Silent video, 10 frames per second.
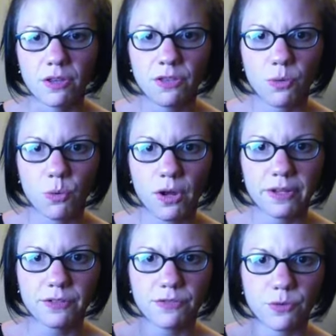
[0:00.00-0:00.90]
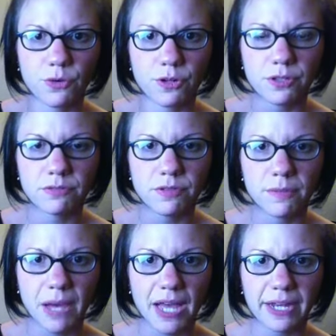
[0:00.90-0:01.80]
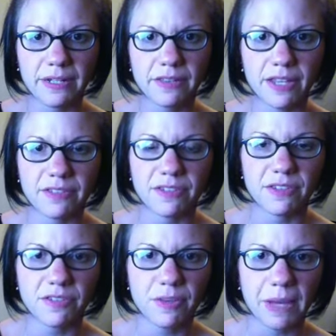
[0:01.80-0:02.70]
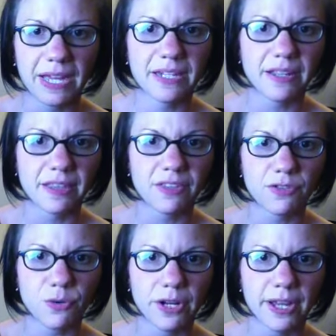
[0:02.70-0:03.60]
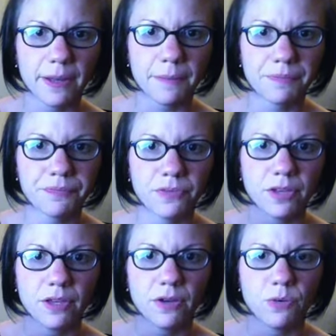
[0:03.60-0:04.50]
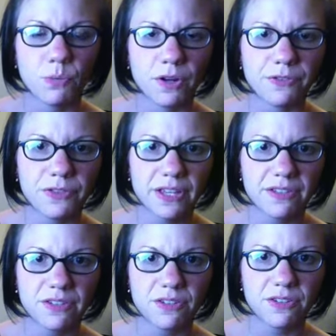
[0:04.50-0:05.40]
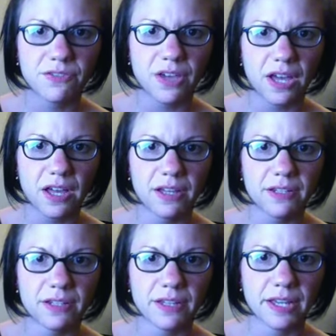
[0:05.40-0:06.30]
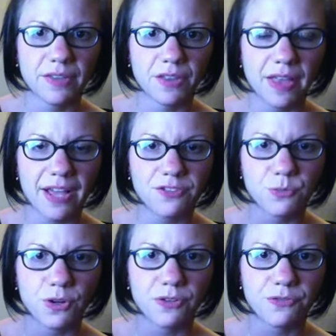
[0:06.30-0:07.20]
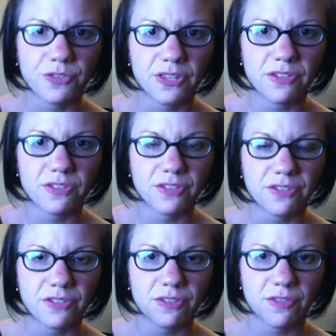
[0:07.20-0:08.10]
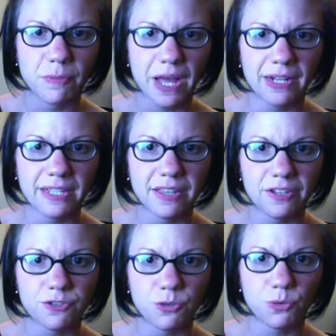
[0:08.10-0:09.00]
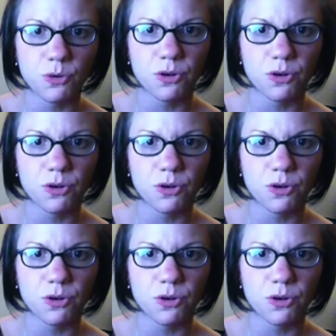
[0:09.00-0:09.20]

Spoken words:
The one for the mind, the existence of the mind, I think therefore I am. one for the existence of God, and the last one for the existence of the body in the external